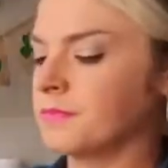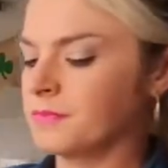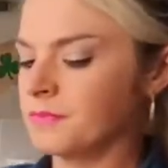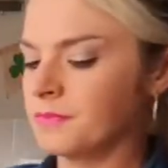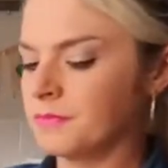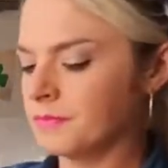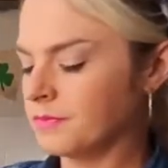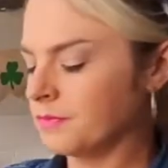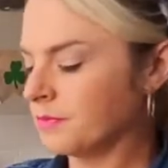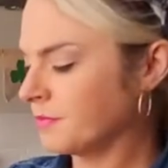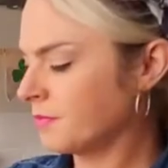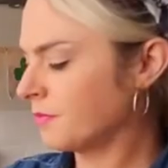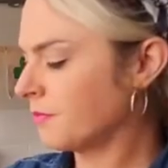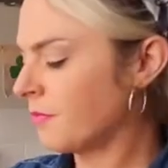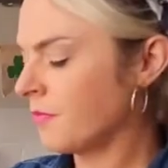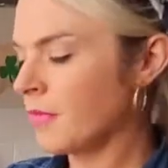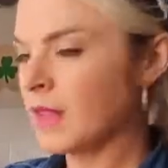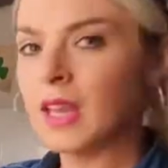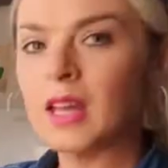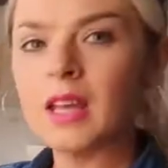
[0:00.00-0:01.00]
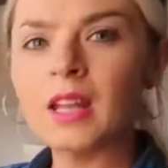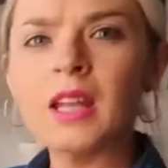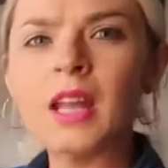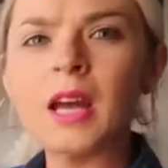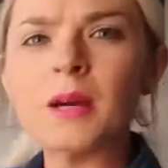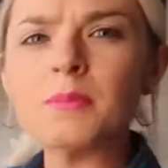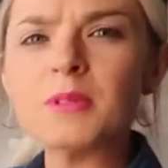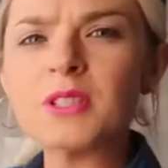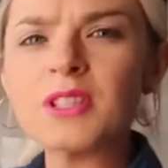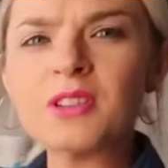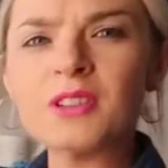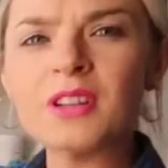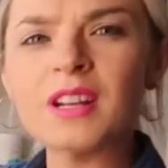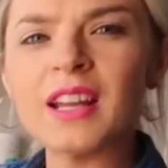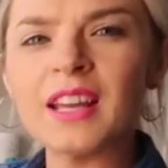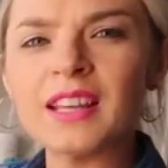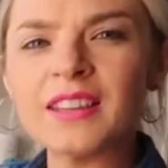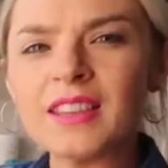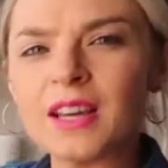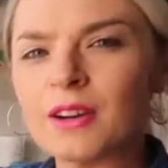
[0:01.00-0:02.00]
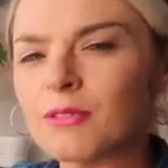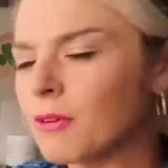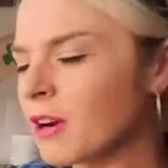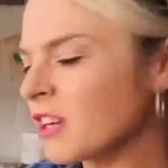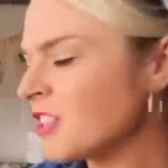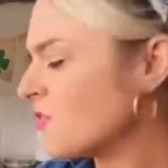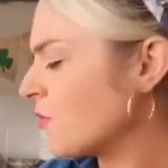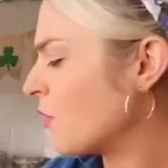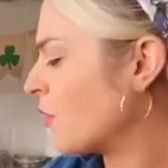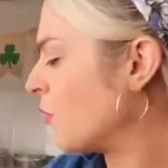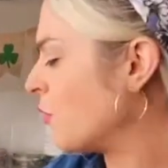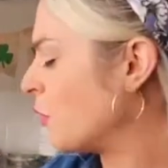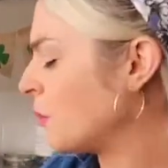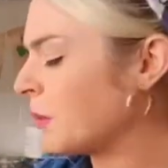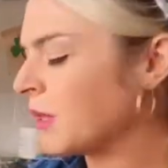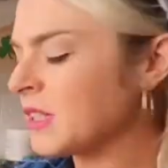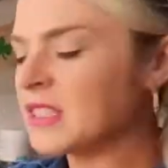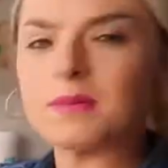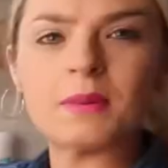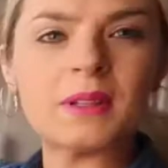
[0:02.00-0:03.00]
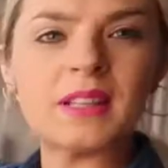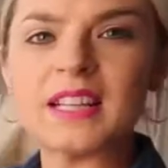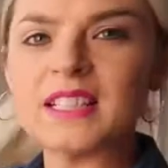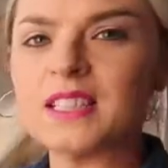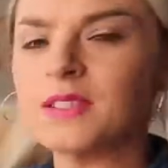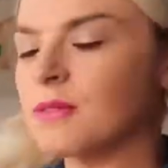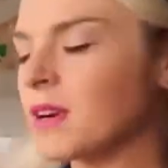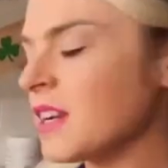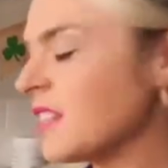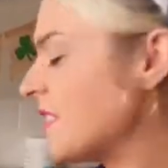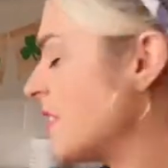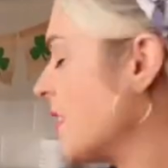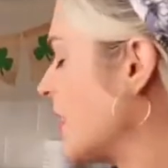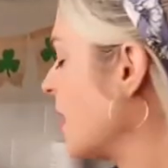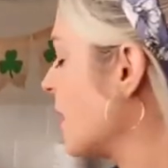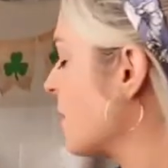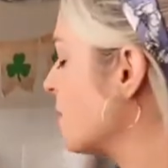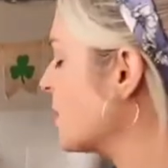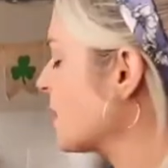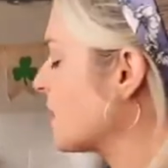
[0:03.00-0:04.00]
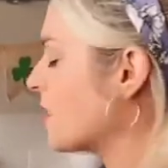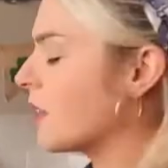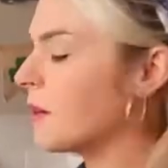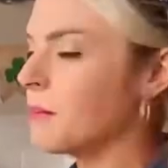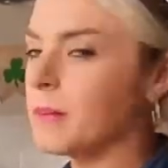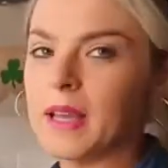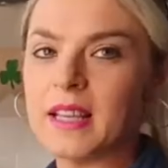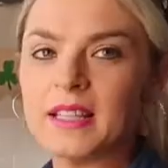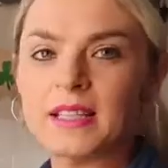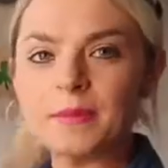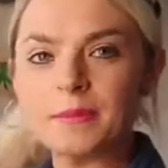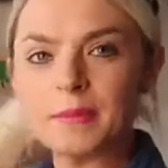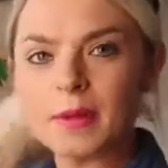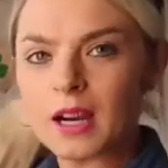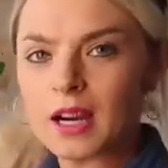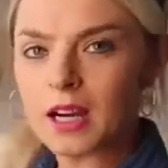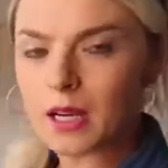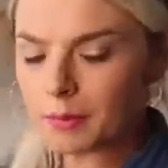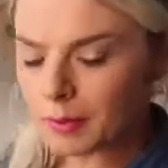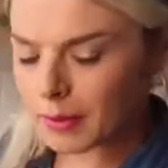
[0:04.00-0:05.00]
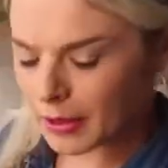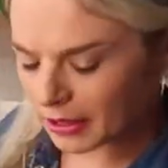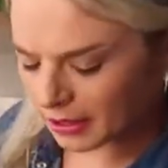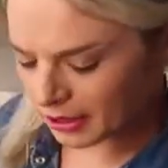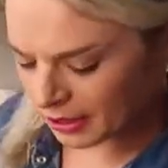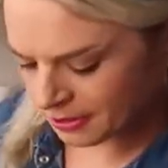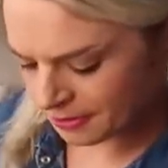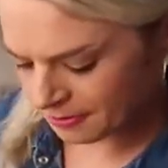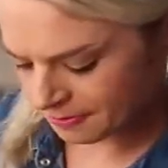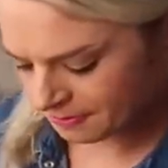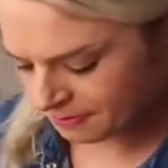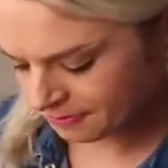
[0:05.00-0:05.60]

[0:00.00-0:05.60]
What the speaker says: Now I'm just going to let that rest for a few minutes. While that's resting, I'm just going to make some garlic butter.